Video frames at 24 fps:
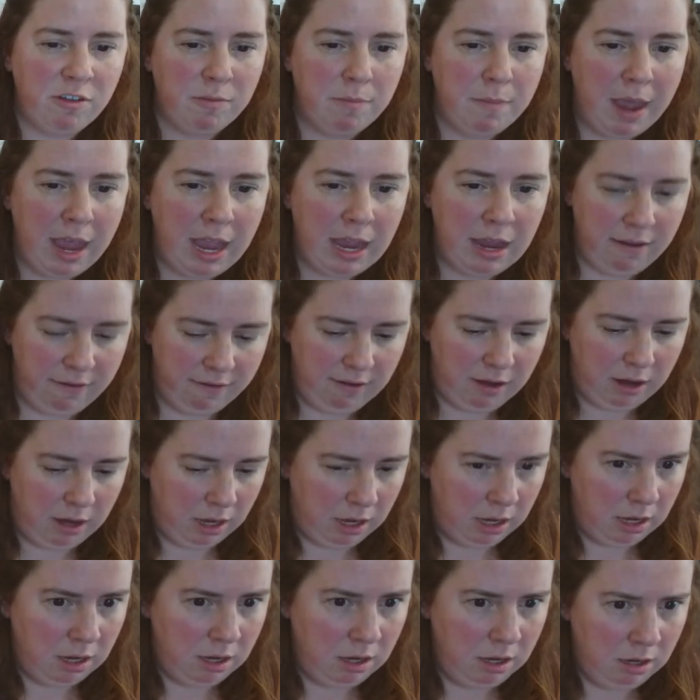
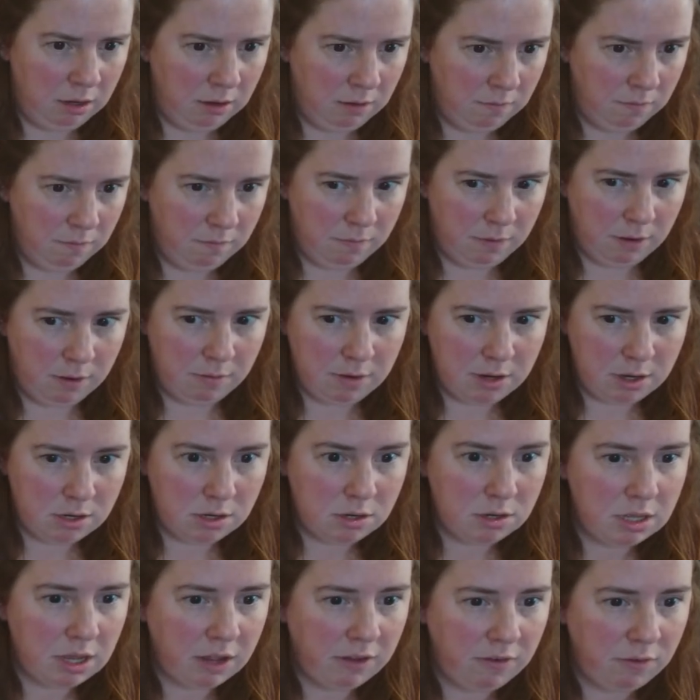magazine, but I'm going to do
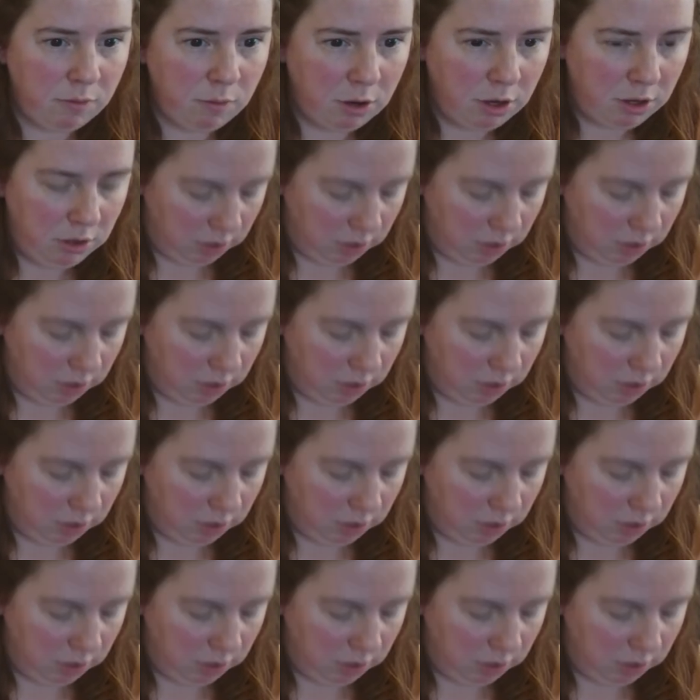this where you